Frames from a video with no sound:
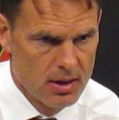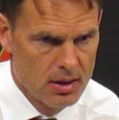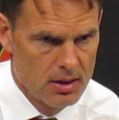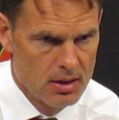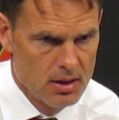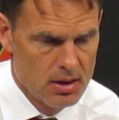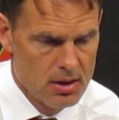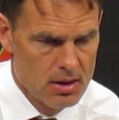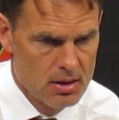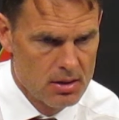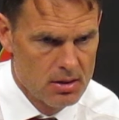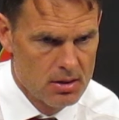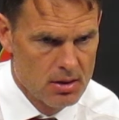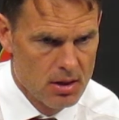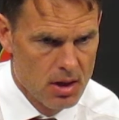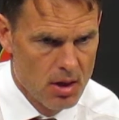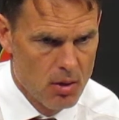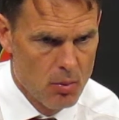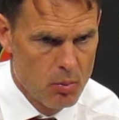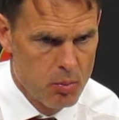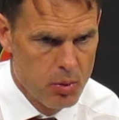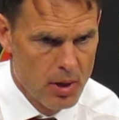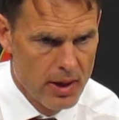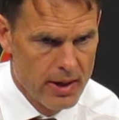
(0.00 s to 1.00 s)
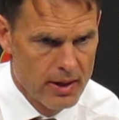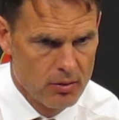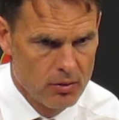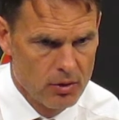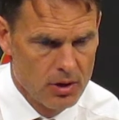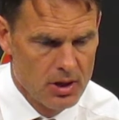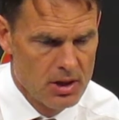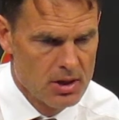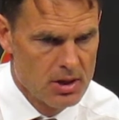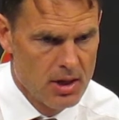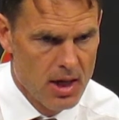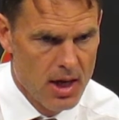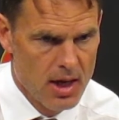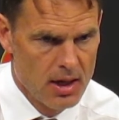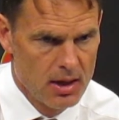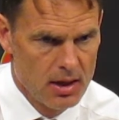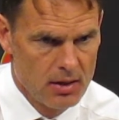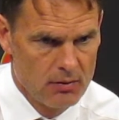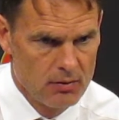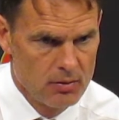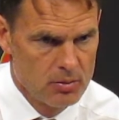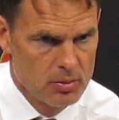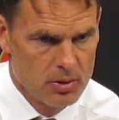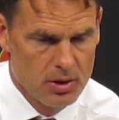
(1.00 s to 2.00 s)
that he's now playing on this high
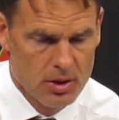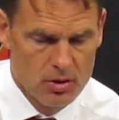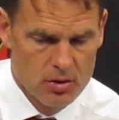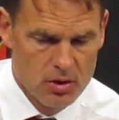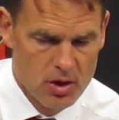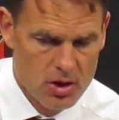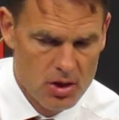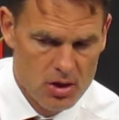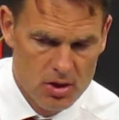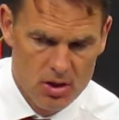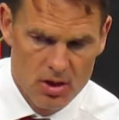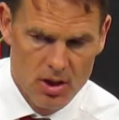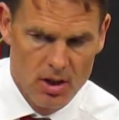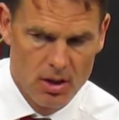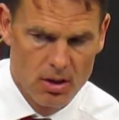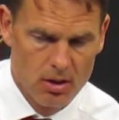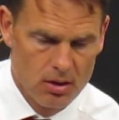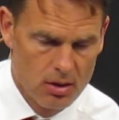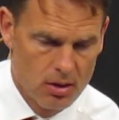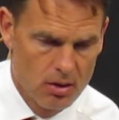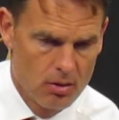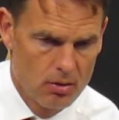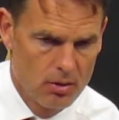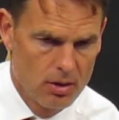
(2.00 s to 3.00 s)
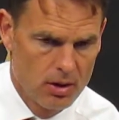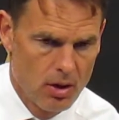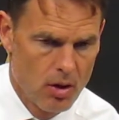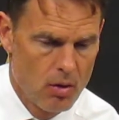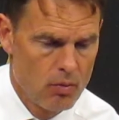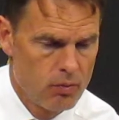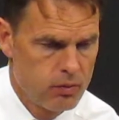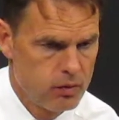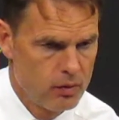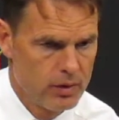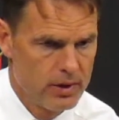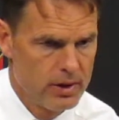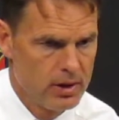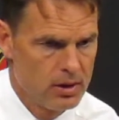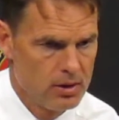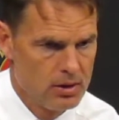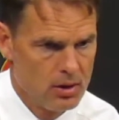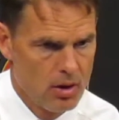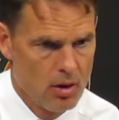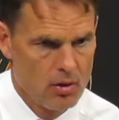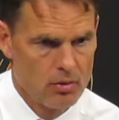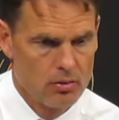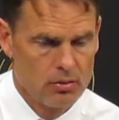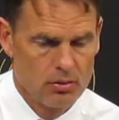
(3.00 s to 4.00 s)
level because he's still young, and hopefully he
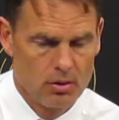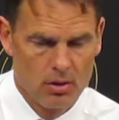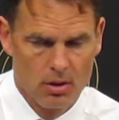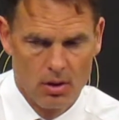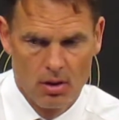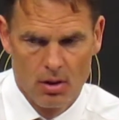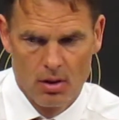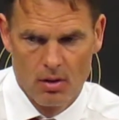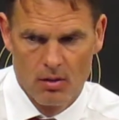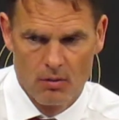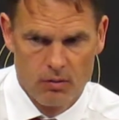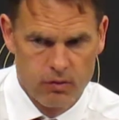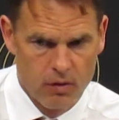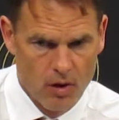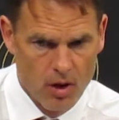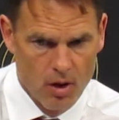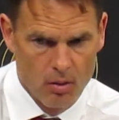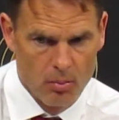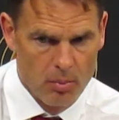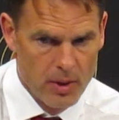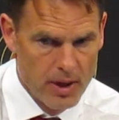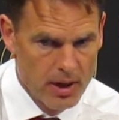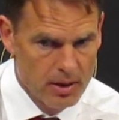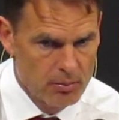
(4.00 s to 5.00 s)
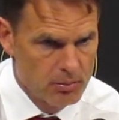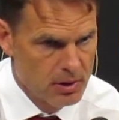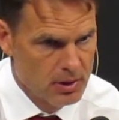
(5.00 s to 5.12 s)
don't fall back.